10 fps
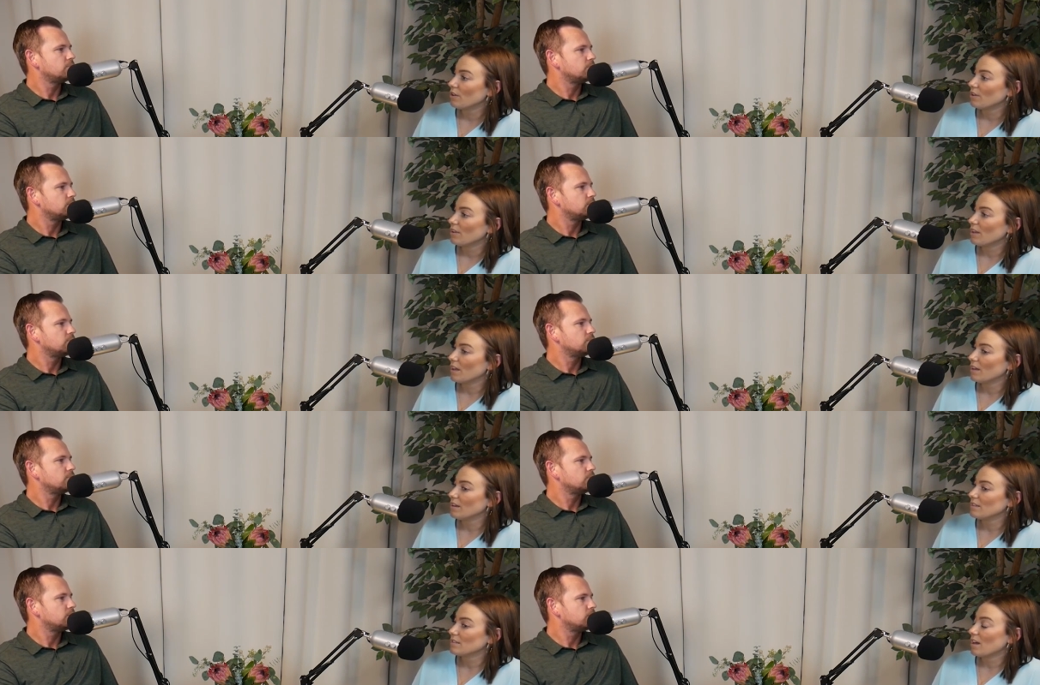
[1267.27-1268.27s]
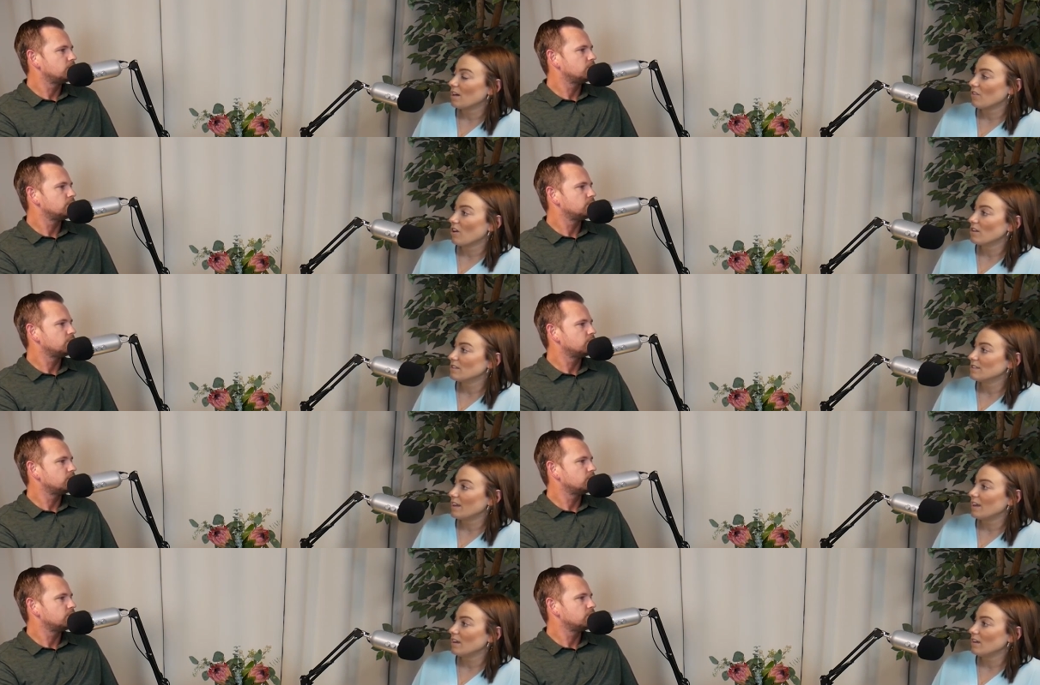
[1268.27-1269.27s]
Speaker 1: then it's kind of hard to
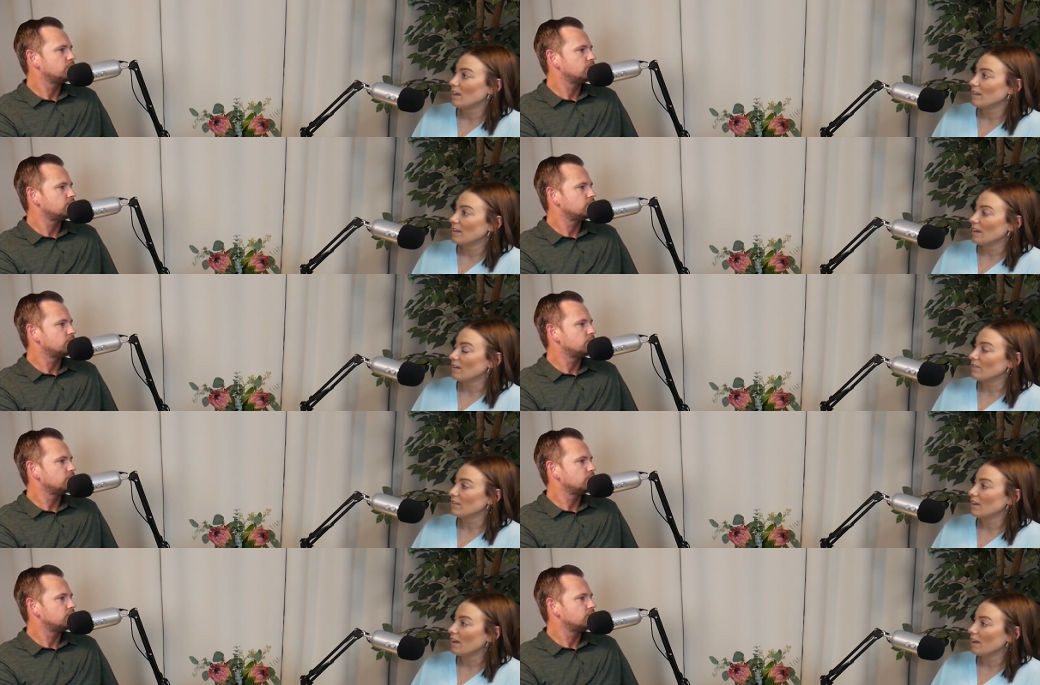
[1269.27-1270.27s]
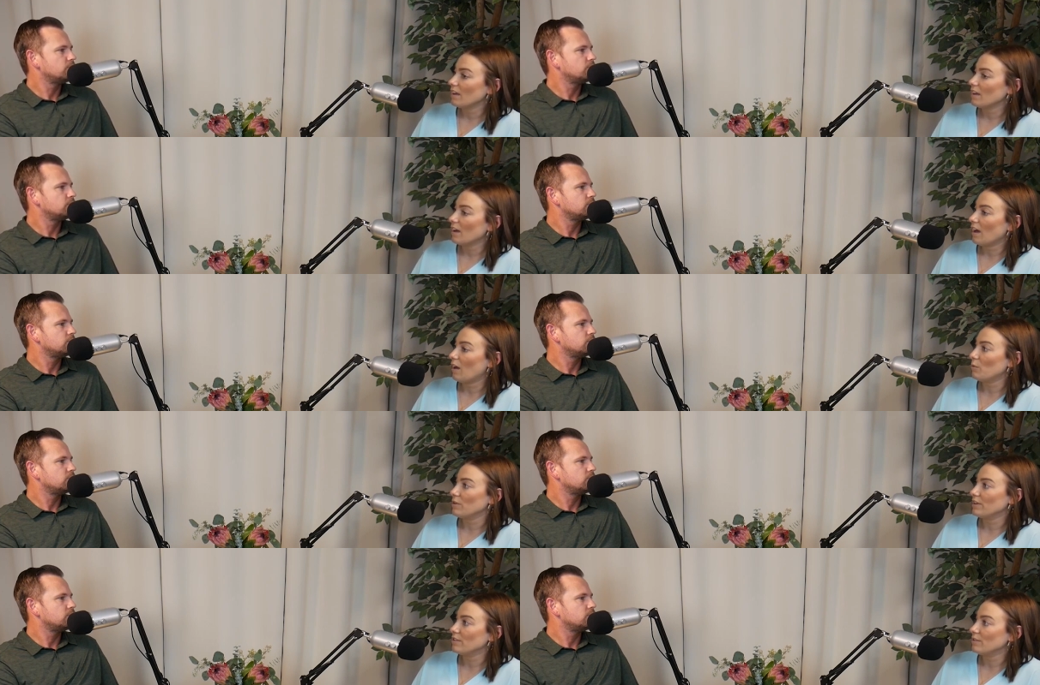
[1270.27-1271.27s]
say at the end of the day how would
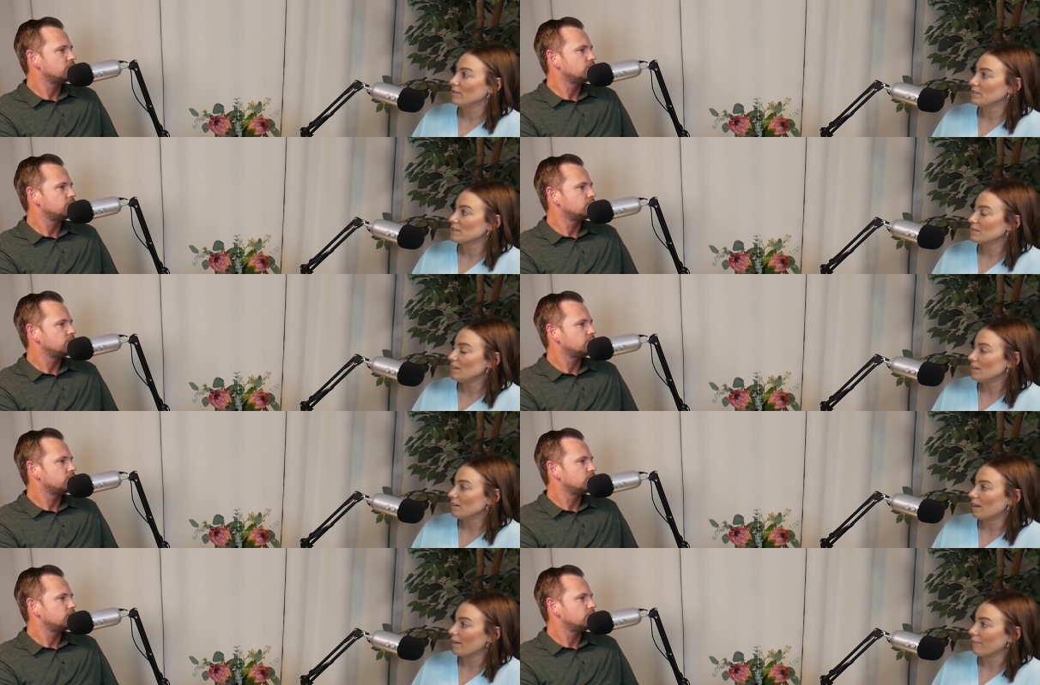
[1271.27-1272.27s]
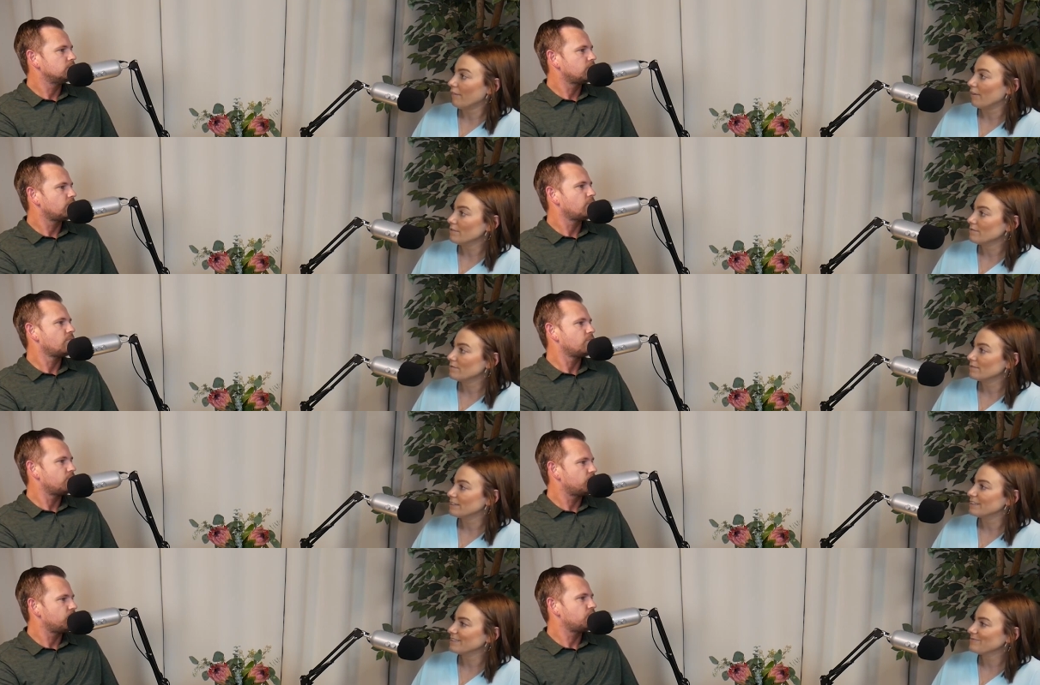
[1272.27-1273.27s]
you do in the seat i don't know you
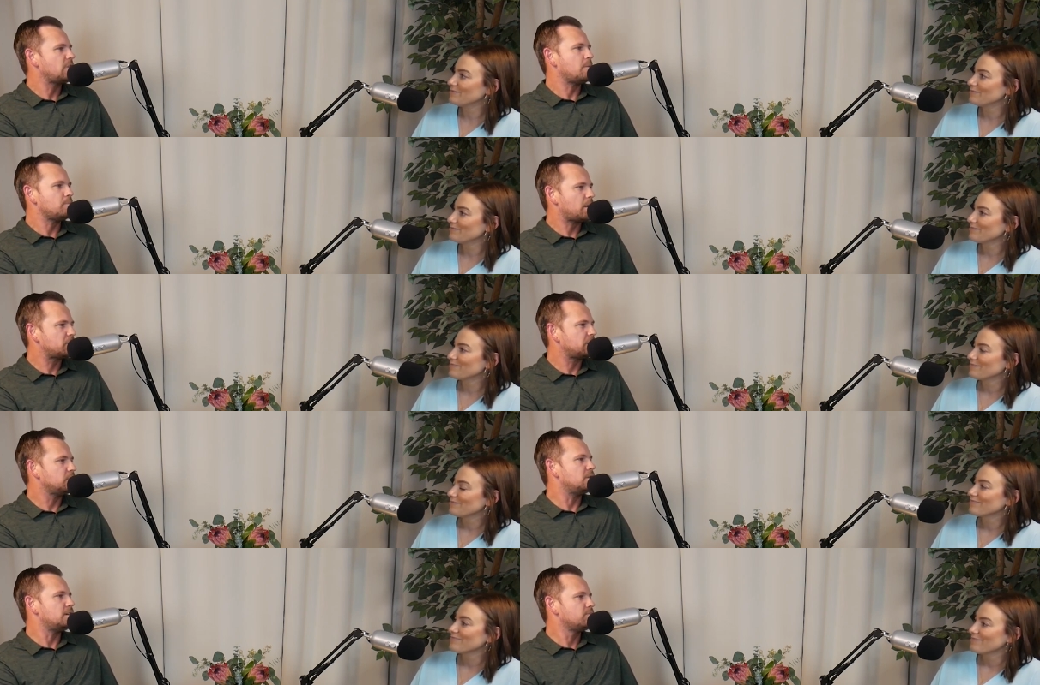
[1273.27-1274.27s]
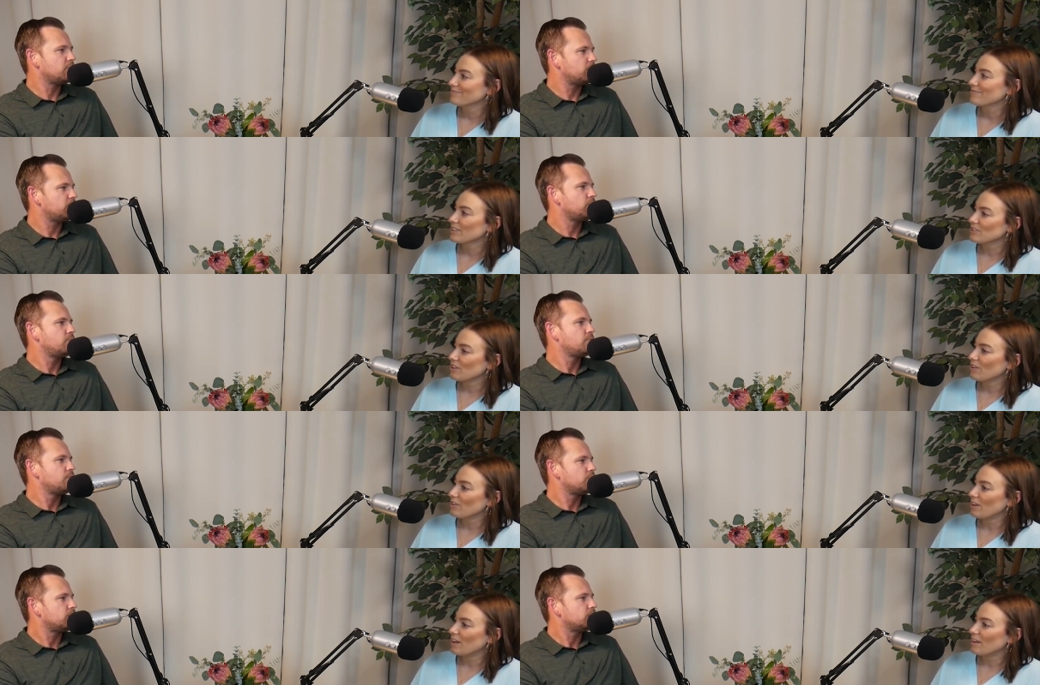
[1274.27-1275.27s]
know
Speaker 2: yep absolutely
Speaker 1: so
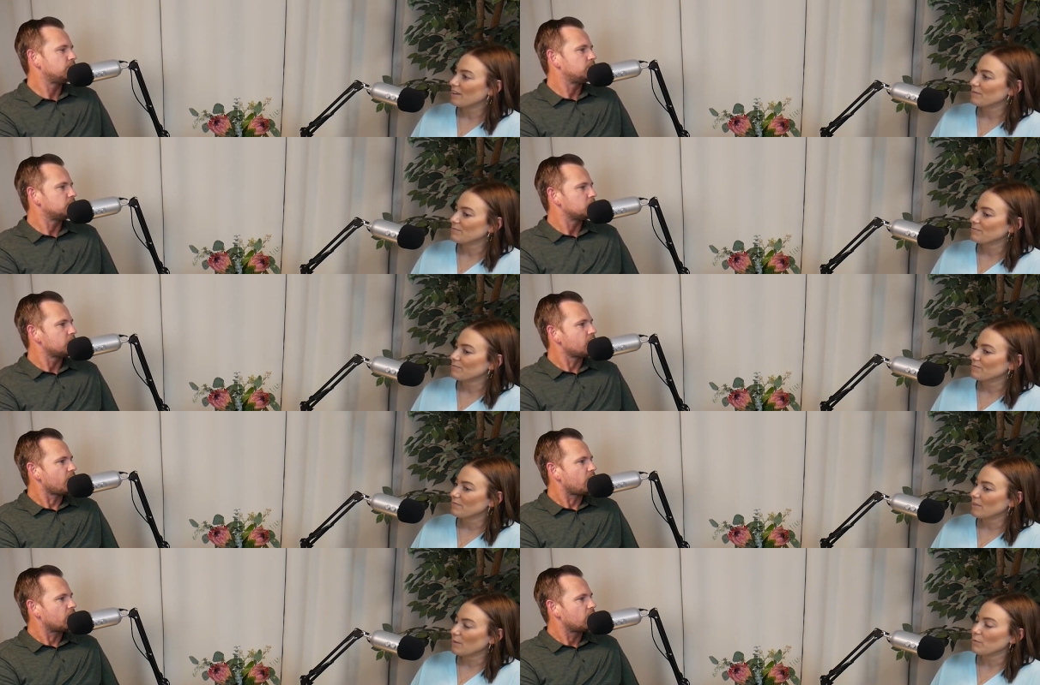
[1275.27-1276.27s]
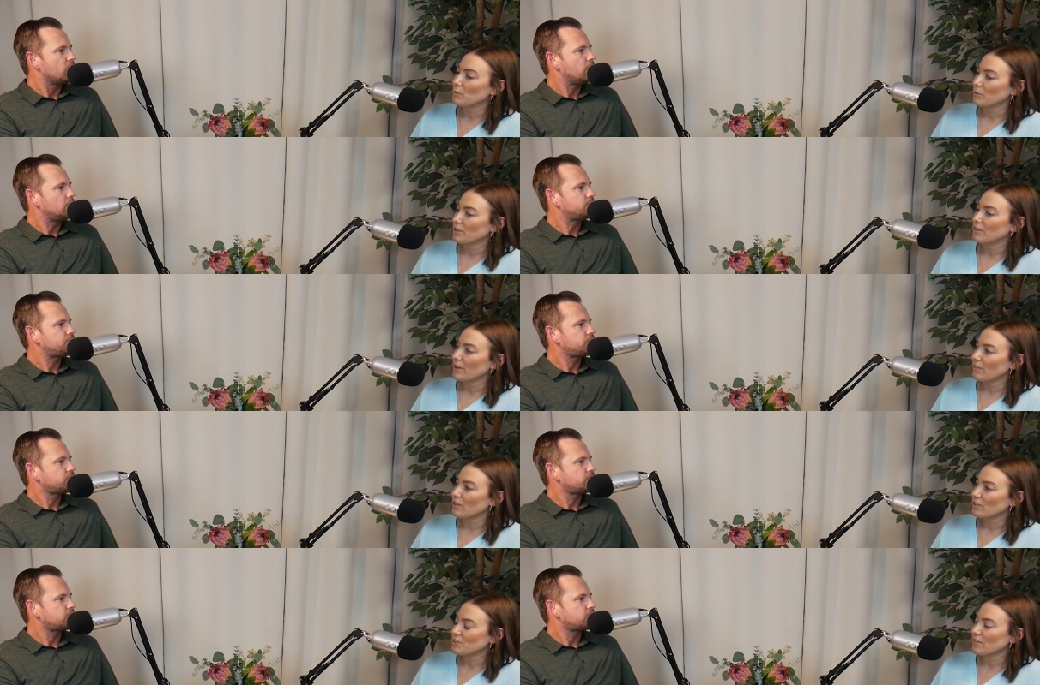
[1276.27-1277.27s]
um i'm really glad that
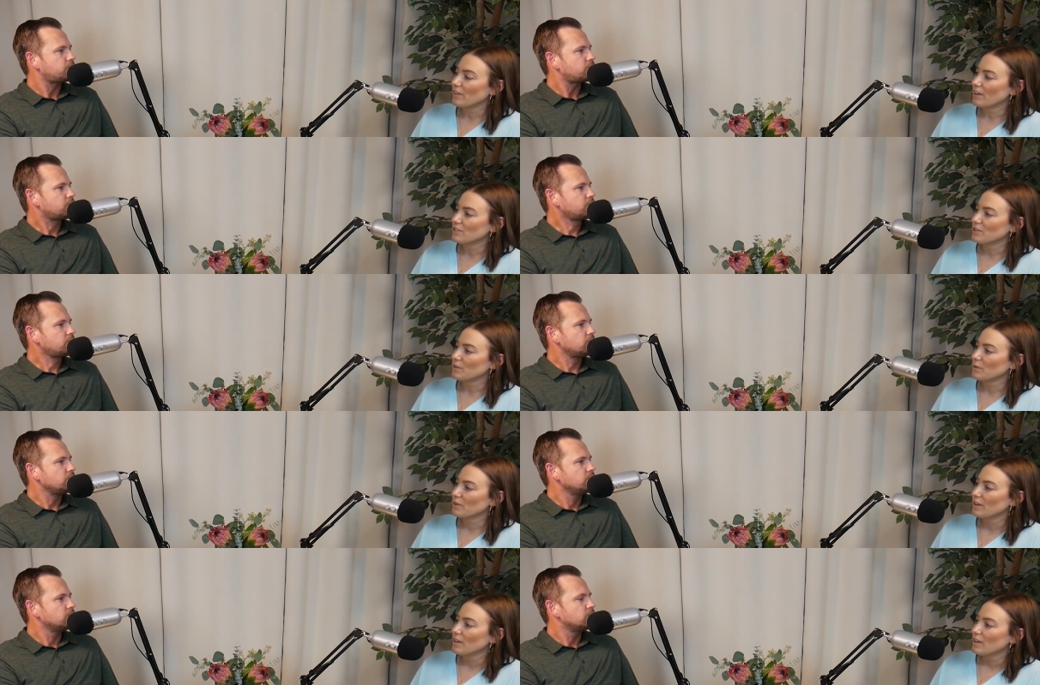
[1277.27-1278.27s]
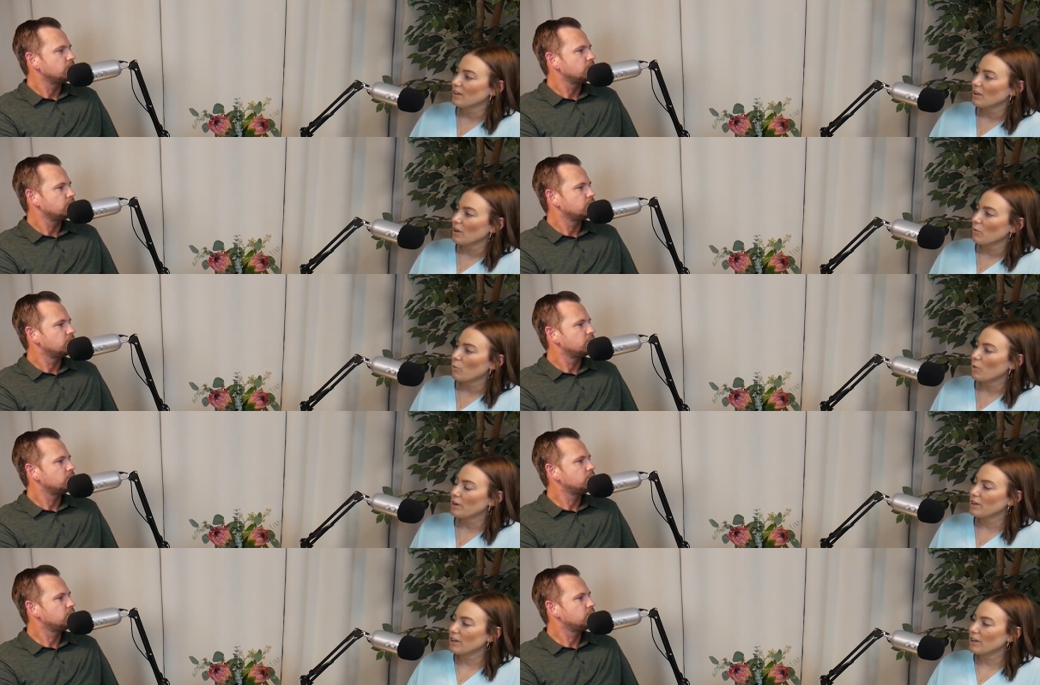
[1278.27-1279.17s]
you said that too when